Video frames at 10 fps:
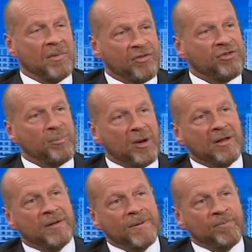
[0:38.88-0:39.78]
similar.
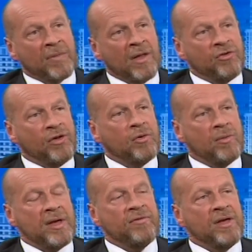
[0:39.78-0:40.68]
So
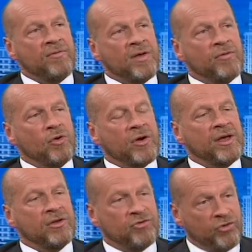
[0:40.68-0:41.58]
if you're
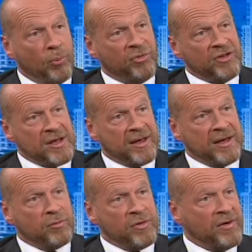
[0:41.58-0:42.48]
looking at job
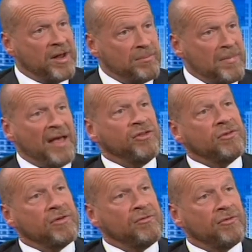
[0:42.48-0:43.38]
seeking, we've had a
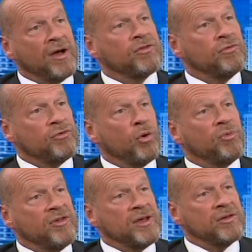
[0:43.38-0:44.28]
massive influx of job
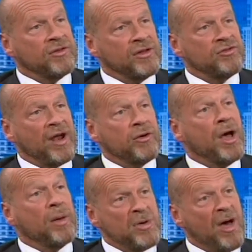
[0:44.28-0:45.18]
seekers in January,
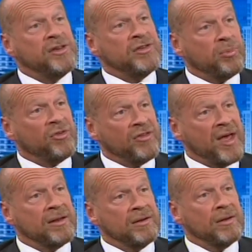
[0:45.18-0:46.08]
up
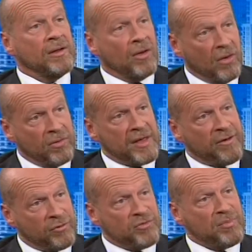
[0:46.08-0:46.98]
90% on the
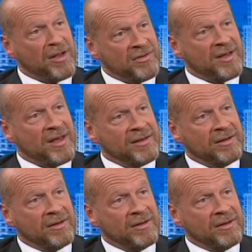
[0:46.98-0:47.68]
average Monday